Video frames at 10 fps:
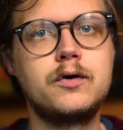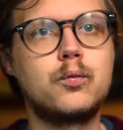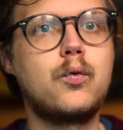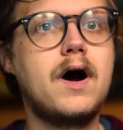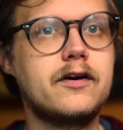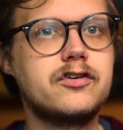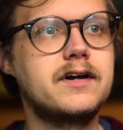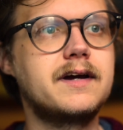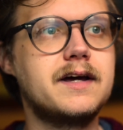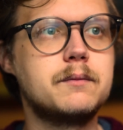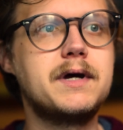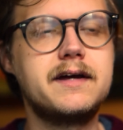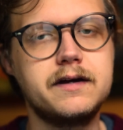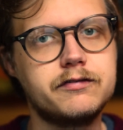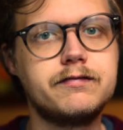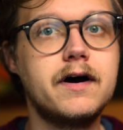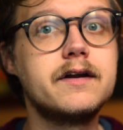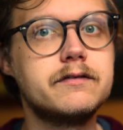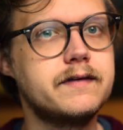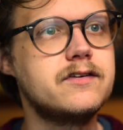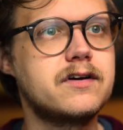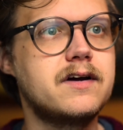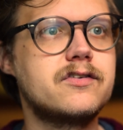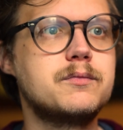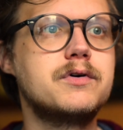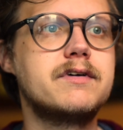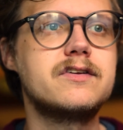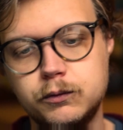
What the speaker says: watching and making fun of these kinds of movies,